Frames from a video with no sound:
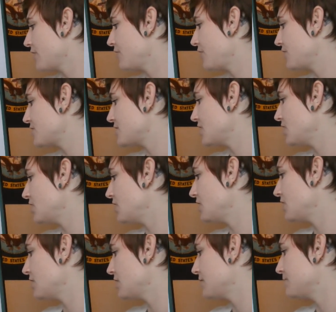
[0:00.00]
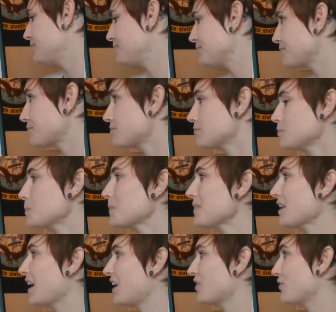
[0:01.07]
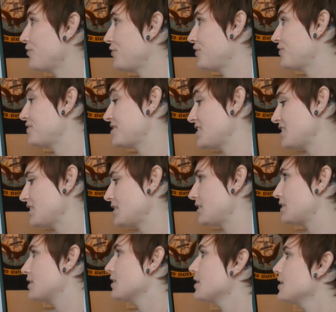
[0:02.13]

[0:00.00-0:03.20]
15 and 15.